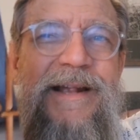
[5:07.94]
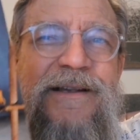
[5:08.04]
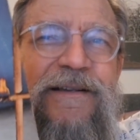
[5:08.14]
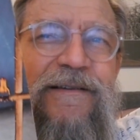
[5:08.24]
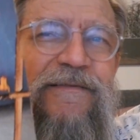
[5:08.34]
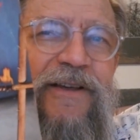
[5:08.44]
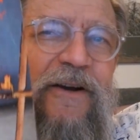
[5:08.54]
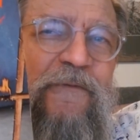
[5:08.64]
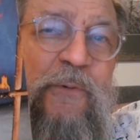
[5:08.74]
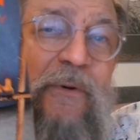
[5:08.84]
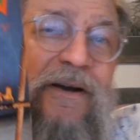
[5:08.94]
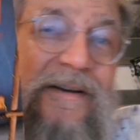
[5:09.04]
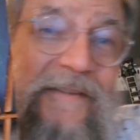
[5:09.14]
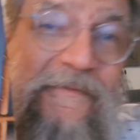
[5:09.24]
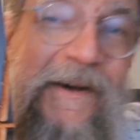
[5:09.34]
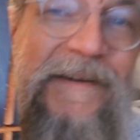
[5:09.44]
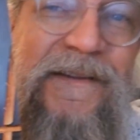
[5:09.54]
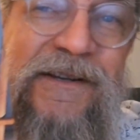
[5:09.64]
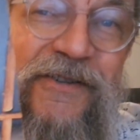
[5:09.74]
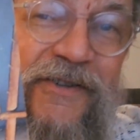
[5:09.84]
you know, if you wanted to find
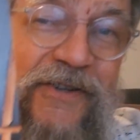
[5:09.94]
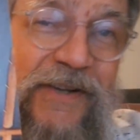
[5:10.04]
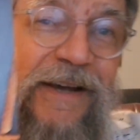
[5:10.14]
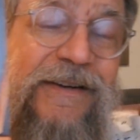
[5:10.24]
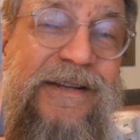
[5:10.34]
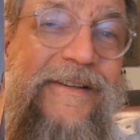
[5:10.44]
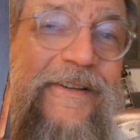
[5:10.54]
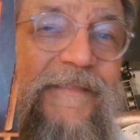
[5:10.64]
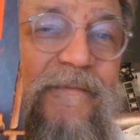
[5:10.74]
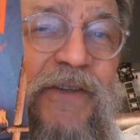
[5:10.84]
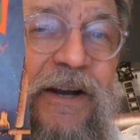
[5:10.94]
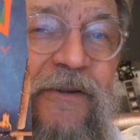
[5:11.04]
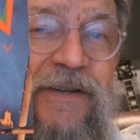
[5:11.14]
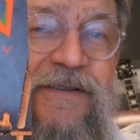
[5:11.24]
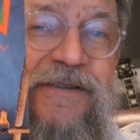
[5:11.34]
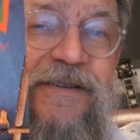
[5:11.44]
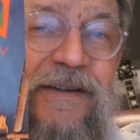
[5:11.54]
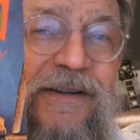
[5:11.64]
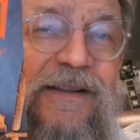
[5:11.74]
this and just get a decent, you know, this is